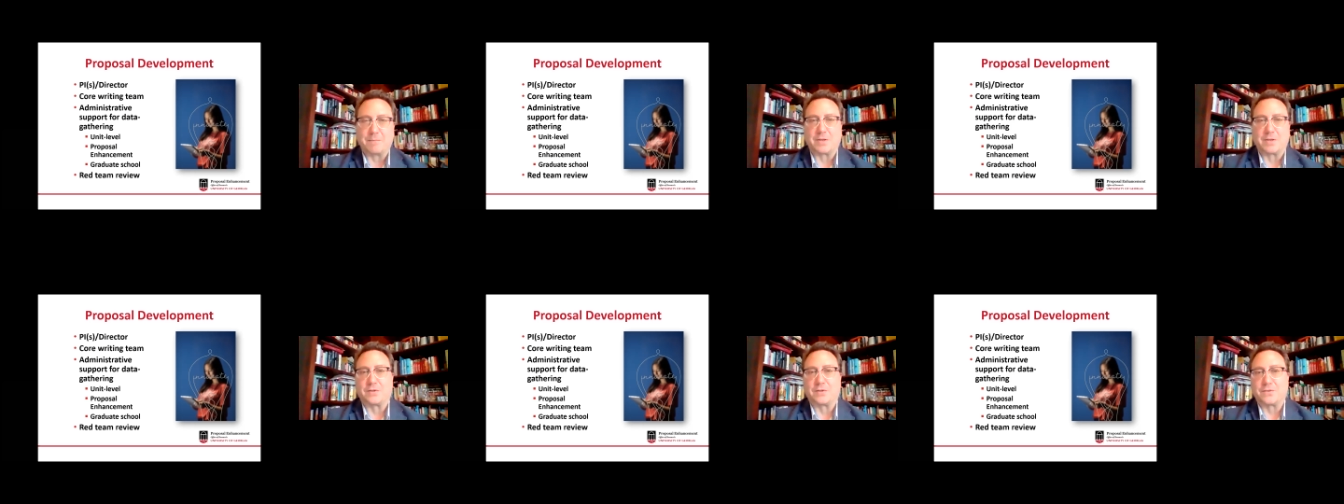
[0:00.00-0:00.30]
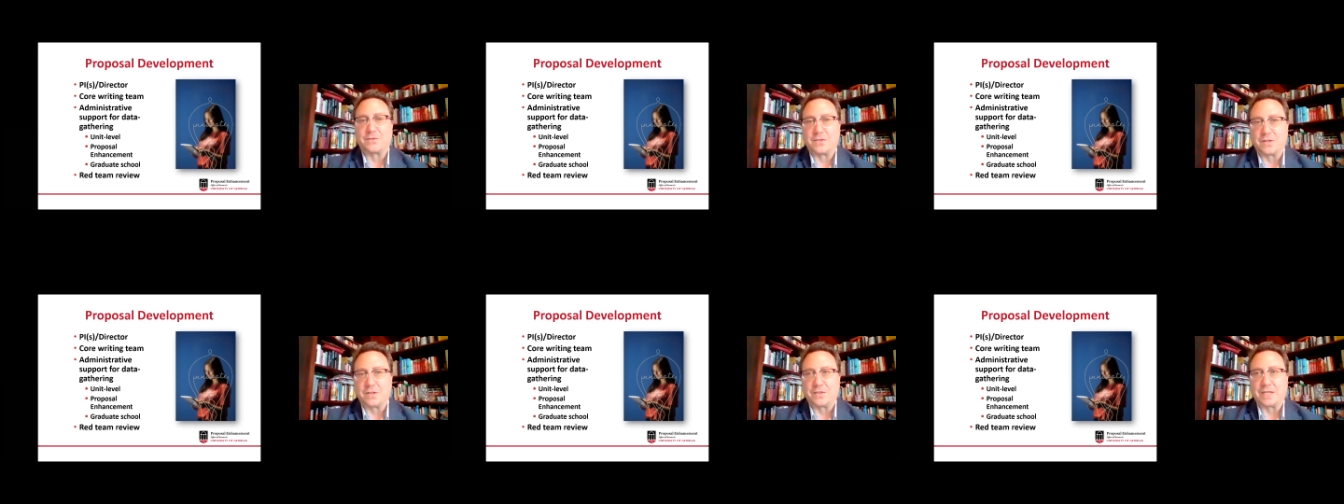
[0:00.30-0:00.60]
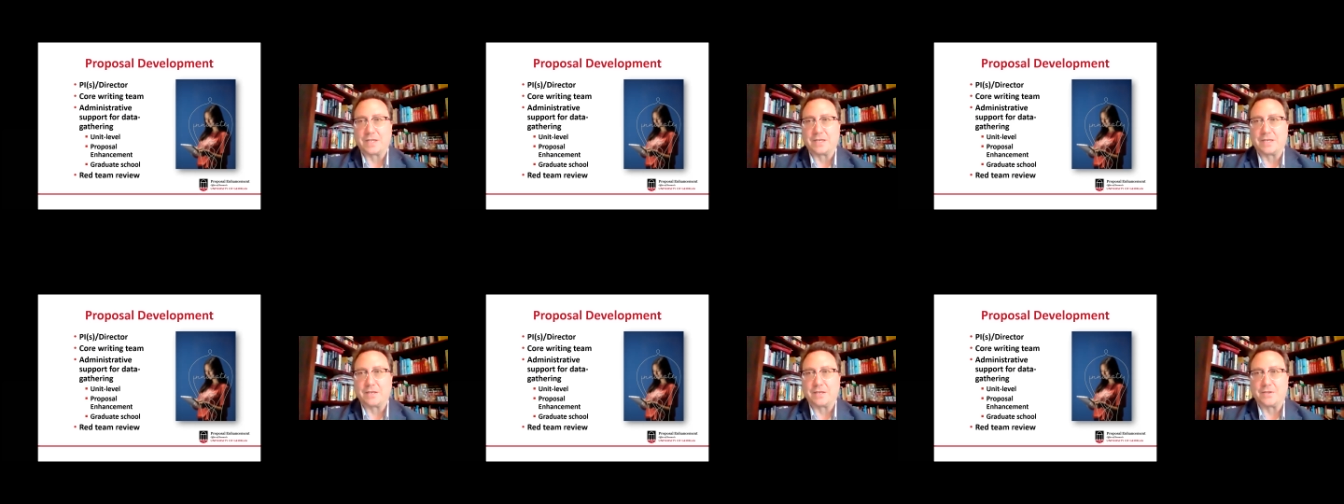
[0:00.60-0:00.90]
but
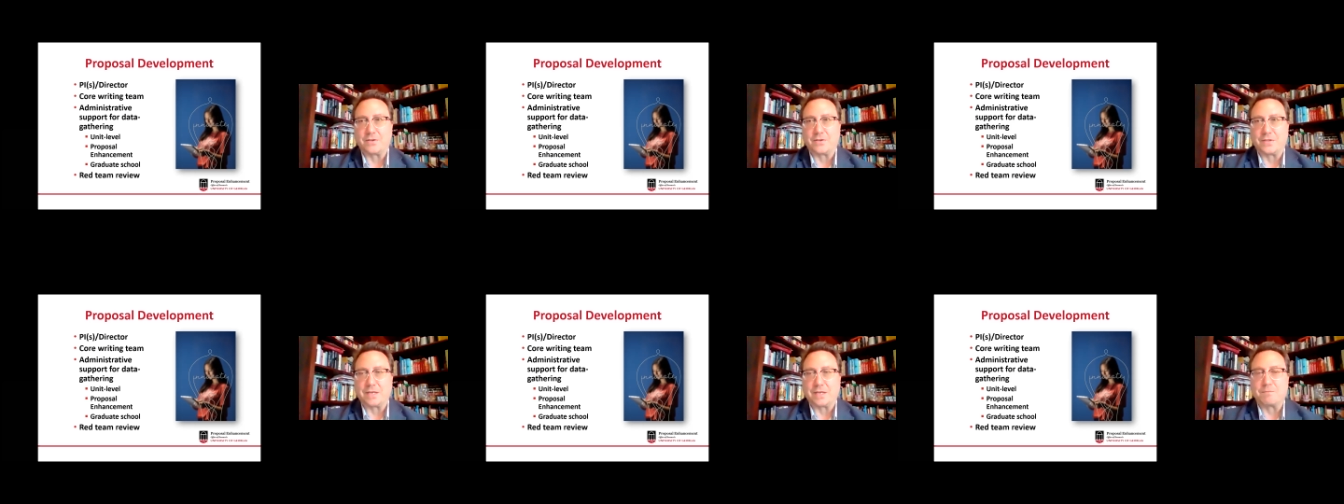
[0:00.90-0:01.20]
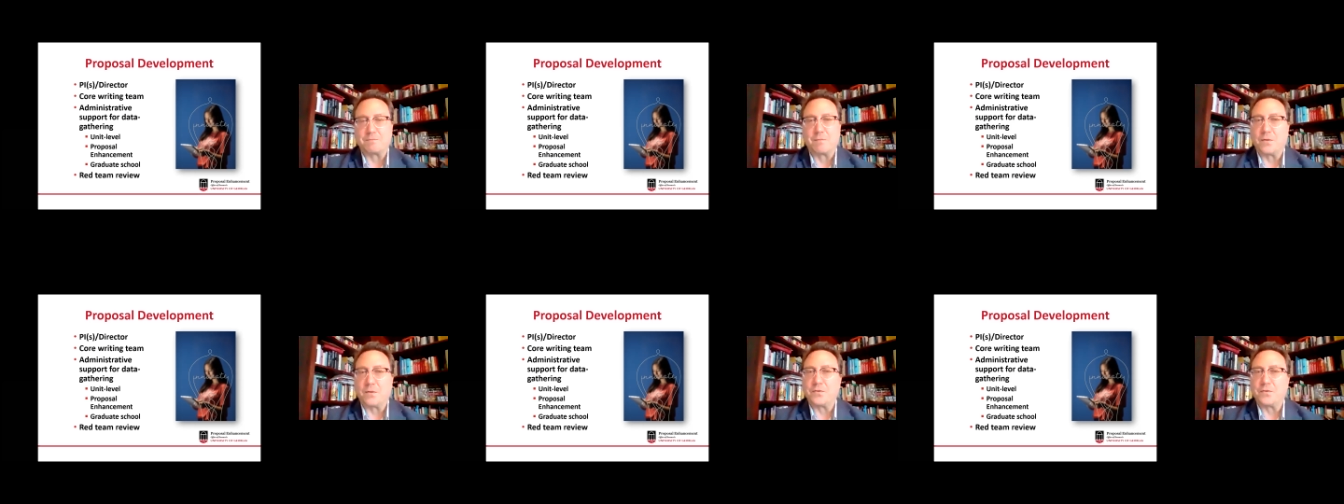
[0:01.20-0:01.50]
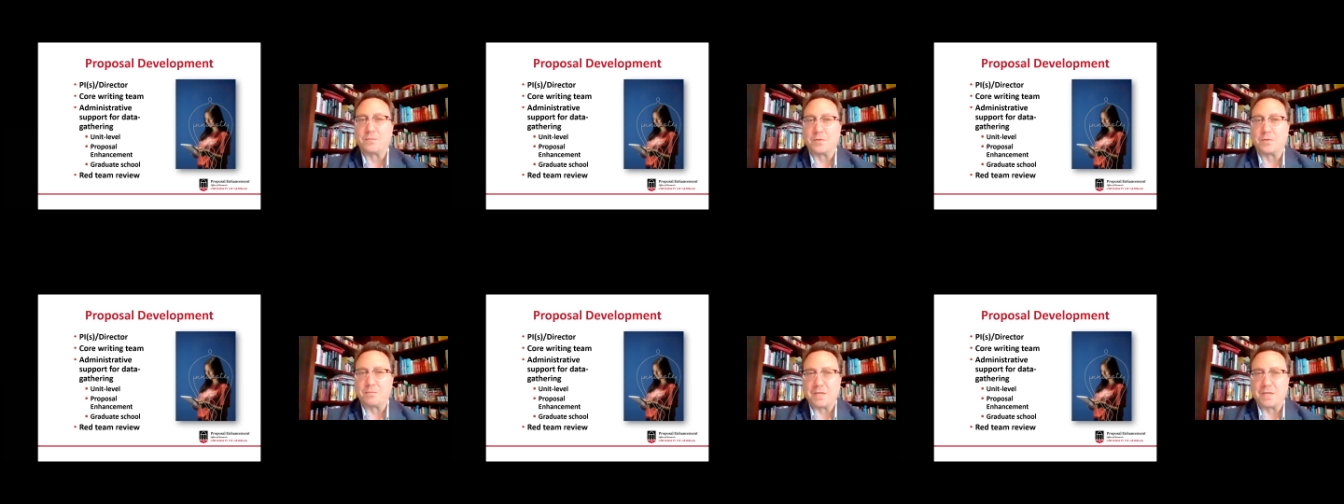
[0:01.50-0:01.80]
you'll need
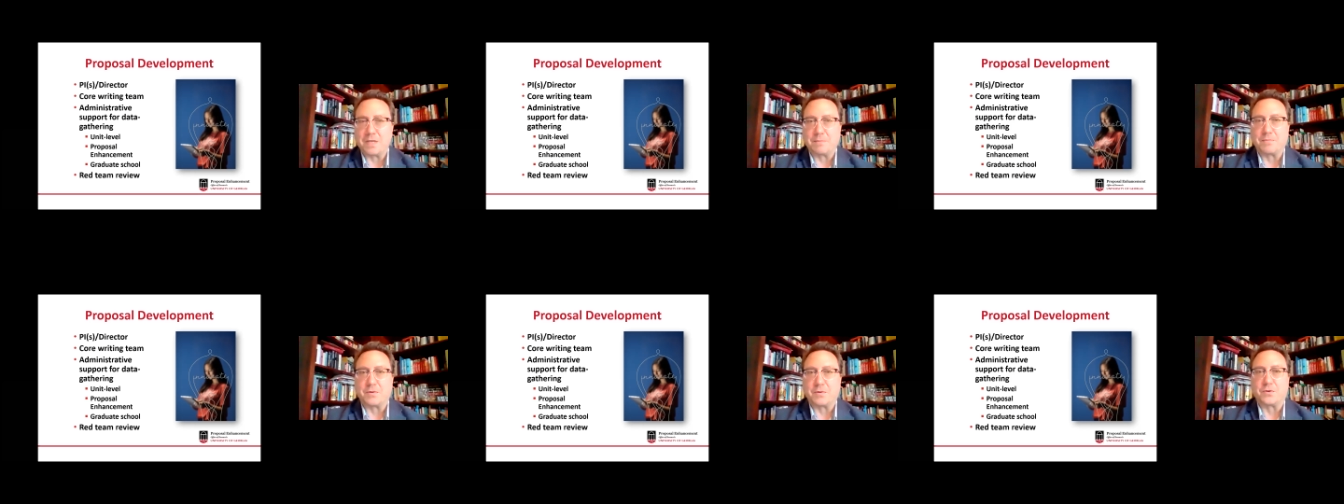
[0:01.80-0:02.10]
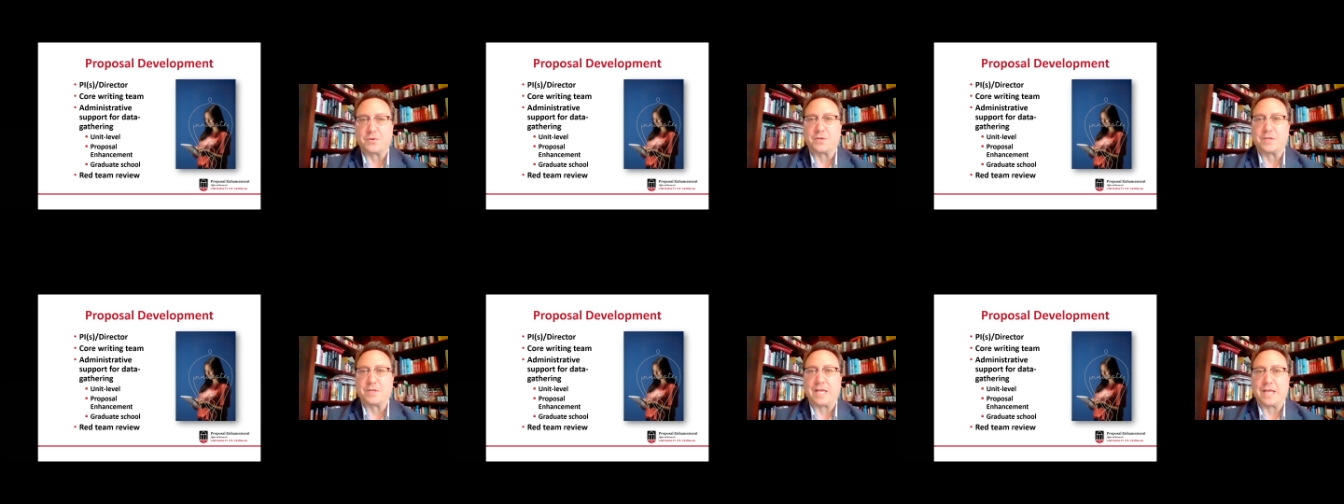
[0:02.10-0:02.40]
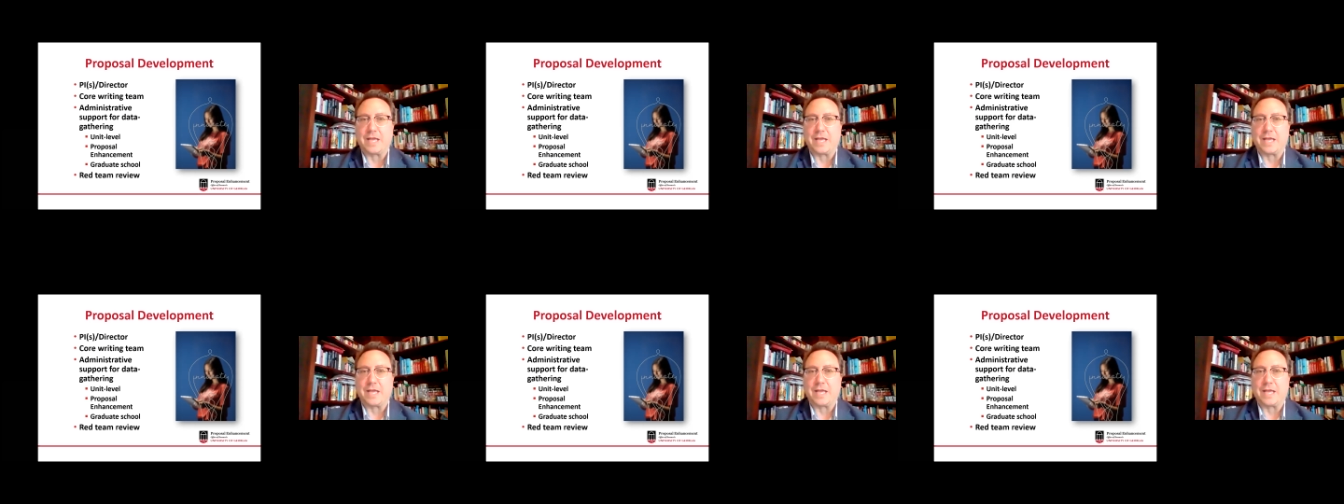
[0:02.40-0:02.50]
multiple people who